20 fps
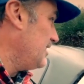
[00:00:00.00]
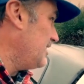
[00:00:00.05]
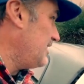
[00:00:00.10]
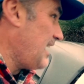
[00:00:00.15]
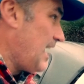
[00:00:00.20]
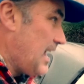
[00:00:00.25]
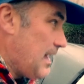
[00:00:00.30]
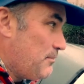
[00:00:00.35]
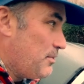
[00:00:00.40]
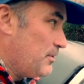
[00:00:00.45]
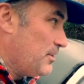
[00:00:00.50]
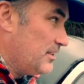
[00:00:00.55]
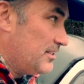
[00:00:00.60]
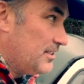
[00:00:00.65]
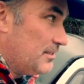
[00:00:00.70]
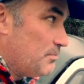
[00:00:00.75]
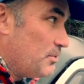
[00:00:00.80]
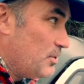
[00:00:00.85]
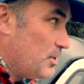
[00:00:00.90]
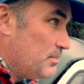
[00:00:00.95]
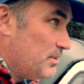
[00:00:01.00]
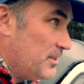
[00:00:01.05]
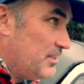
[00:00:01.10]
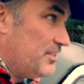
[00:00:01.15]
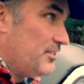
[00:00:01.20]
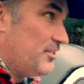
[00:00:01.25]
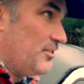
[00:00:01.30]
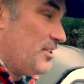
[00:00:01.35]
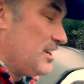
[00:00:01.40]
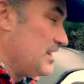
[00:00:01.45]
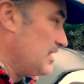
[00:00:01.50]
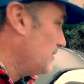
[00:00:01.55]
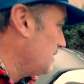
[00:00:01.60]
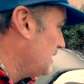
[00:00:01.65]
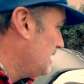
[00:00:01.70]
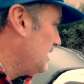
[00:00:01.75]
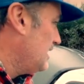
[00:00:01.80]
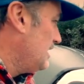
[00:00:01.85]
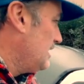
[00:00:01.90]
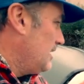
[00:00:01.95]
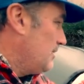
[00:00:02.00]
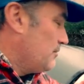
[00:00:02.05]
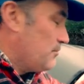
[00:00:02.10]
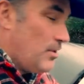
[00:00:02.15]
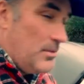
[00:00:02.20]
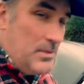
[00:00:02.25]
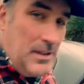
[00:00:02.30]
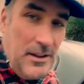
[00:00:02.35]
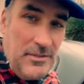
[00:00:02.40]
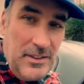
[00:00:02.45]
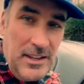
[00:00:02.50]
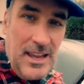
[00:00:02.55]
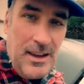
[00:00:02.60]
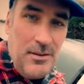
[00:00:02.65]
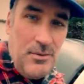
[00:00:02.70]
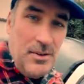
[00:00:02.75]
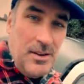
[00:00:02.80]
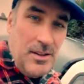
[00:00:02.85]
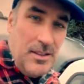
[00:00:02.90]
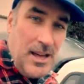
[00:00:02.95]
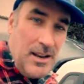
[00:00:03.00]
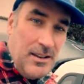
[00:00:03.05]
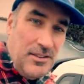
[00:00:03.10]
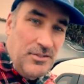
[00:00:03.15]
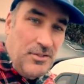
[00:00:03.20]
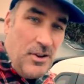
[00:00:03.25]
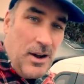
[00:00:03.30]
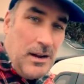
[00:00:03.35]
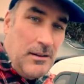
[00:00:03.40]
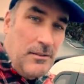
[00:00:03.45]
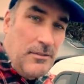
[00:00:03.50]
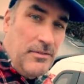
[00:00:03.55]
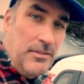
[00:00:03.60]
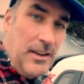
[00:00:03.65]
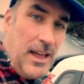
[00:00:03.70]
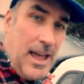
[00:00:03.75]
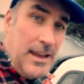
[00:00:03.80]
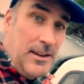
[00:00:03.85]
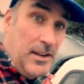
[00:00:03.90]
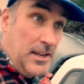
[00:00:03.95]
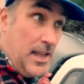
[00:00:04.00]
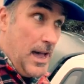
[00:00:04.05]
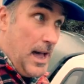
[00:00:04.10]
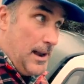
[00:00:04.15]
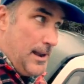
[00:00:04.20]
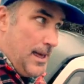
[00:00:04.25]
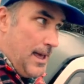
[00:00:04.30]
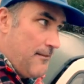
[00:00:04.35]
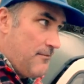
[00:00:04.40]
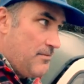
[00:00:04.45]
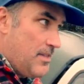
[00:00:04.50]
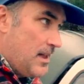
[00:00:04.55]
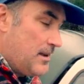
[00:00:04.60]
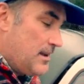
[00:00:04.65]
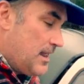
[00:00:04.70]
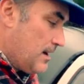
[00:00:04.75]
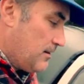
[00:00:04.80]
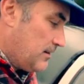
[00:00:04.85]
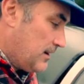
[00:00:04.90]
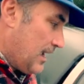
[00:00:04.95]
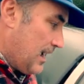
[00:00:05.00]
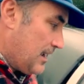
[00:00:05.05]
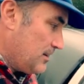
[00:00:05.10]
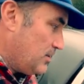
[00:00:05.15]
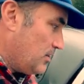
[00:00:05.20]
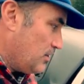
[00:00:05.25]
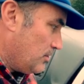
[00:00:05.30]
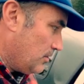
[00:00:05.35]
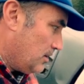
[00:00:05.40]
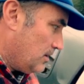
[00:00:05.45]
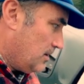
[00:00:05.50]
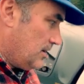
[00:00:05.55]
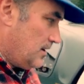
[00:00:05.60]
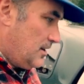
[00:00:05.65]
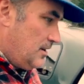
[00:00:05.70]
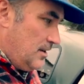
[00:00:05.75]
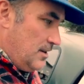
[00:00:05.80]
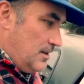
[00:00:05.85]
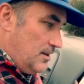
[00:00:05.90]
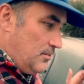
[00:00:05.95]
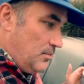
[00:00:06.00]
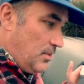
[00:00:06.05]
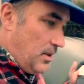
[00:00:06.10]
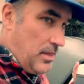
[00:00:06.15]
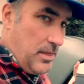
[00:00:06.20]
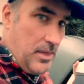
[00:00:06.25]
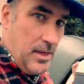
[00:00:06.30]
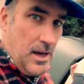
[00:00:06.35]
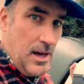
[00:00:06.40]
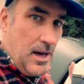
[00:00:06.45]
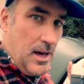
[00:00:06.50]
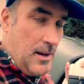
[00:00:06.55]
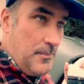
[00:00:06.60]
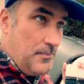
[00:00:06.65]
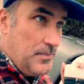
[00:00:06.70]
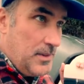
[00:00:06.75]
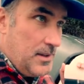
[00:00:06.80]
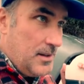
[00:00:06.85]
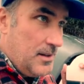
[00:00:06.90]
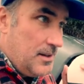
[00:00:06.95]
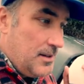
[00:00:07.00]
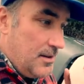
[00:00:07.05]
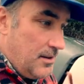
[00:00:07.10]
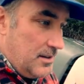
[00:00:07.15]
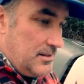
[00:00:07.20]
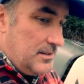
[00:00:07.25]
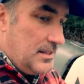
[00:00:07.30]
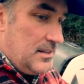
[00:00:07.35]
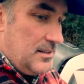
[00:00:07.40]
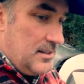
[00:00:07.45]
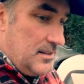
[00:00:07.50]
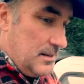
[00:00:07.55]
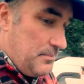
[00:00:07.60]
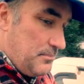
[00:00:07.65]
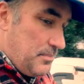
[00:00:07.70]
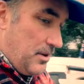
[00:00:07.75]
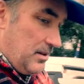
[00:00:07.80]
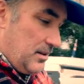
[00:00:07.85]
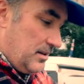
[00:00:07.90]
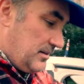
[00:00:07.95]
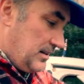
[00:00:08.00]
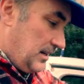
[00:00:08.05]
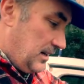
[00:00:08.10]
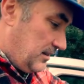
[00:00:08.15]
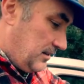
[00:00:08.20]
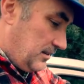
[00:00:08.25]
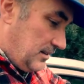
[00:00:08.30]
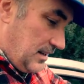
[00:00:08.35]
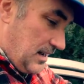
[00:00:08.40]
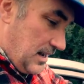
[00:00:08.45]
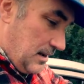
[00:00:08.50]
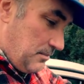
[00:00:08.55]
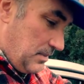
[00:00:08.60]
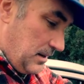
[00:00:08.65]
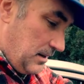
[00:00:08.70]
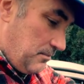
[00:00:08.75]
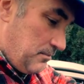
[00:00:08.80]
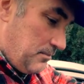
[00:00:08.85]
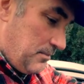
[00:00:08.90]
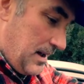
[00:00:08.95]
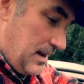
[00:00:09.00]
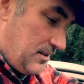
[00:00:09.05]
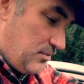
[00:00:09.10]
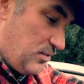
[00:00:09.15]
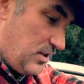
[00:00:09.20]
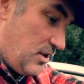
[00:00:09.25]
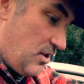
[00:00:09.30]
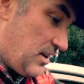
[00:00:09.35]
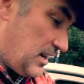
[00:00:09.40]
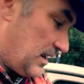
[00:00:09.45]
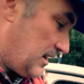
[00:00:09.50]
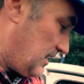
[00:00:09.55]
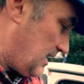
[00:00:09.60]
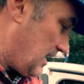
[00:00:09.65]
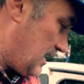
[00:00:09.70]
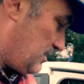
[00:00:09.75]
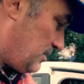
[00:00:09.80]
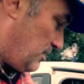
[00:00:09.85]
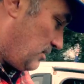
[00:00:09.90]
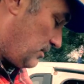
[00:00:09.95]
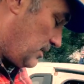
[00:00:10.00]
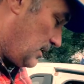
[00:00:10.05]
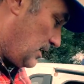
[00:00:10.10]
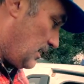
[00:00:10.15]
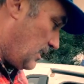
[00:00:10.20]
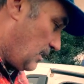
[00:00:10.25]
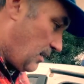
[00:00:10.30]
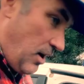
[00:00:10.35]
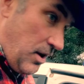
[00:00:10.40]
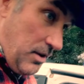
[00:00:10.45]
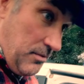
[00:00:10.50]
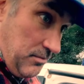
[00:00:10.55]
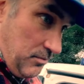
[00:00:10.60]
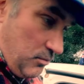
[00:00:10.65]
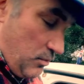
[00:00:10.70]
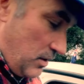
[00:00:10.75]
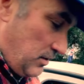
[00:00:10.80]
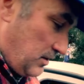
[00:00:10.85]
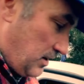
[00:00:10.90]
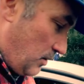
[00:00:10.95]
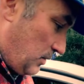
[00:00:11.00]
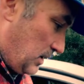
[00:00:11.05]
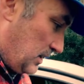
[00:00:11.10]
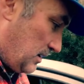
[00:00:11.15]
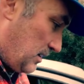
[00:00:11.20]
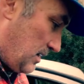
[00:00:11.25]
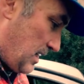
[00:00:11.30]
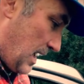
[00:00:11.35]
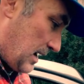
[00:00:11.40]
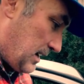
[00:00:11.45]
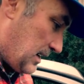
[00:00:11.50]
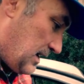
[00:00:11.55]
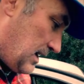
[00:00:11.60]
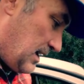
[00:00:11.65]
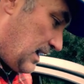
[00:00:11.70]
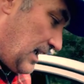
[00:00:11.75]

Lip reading: Camp on a suburban street. Probably have to get rid of that Australian flag. You can't have that now, can you? With identity politics, can't be patriotic, can you? Won't go into that.